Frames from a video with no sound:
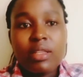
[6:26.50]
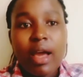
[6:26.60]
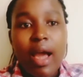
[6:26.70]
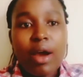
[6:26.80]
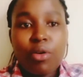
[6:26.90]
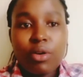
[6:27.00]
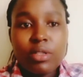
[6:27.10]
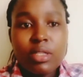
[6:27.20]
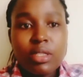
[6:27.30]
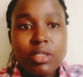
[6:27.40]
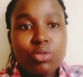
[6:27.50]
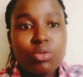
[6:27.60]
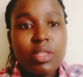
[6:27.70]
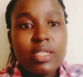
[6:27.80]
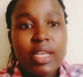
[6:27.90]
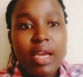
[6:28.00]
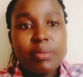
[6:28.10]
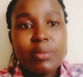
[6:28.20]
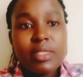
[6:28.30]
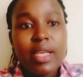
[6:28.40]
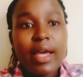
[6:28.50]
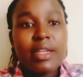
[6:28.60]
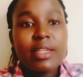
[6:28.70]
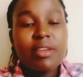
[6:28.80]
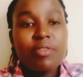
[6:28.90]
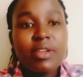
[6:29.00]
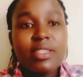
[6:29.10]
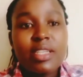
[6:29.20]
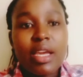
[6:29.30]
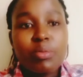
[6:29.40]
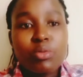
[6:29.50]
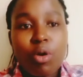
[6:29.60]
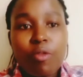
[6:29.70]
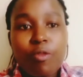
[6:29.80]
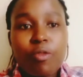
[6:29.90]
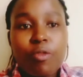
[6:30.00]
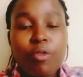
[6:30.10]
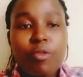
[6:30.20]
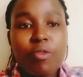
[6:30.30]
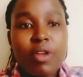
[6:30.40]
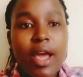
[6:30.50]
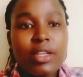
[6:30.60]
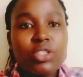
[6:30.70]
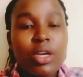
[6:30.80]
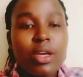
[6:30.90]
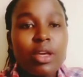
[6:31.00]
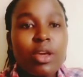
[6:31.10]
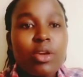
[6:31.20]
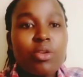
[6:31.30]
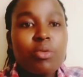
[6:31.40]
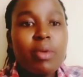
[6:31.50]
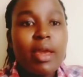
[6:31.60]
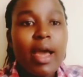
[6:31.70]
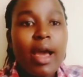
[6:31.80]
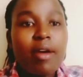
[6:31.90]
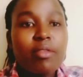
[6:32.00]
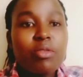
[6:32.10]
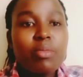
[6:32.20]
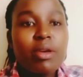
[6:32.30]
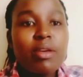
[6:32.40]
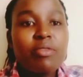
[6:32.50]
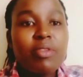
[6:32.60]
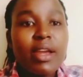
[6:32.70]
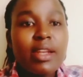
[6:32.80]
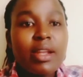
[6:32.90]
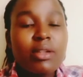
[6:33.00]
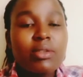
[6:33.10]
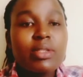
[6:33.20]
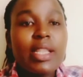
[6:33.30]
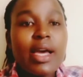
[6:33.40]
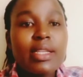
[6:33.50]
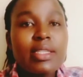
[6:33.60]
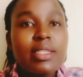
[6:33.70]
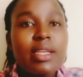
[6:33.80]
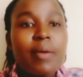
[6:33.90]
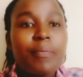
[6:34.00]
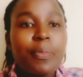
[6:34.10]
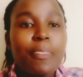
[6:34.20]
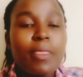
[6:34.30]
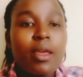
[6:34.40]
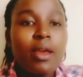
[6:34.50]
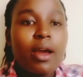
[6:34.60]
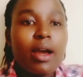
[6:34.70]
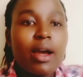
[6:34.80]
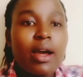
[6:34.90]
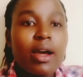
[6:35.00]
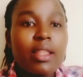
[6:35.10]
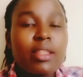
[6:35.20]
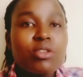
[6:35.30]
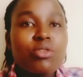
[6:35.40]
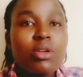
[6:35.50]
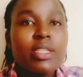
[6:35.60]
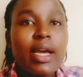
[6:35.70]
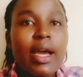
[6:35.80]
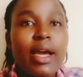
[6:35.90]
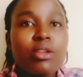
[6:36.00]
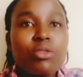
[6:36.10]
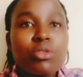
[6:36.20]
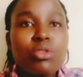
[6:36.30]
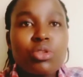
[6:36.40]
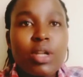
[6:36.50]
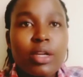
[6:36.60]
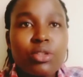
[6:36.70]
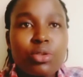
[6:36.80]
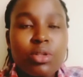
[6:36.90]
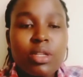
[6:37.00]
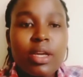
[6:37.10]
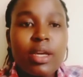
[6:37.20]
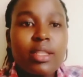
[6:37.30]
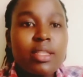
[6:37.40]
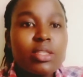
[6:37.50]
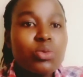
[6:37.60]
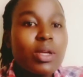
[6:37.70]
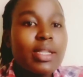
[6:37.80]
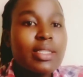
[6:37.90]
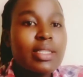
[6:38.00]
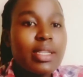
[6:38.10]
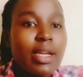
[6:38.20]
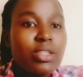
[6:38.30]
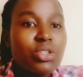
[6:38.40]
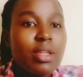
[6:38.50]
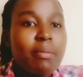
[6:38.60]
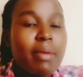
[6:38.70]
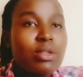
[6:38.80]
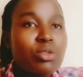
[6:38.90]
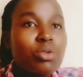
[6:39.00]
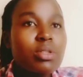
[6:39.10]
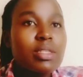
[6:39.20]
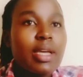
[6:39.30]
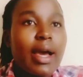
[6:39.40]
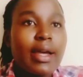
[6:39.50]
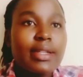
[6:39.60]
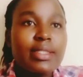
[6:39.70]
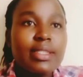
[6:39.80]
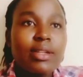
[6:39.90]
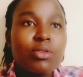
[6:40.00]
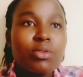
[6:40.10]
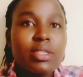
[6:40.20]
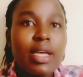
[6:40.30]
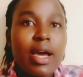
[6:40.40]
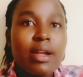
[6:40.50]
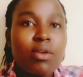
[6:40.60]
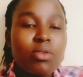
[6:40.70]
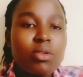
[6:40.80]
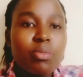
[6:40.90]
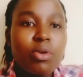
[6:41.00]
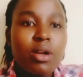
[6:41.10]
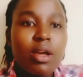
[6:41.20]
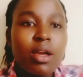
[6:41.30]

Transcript: according to the types and different types of fracture. You may find out that the doctor can use traction. This will stretch the muscles and tendons around bone.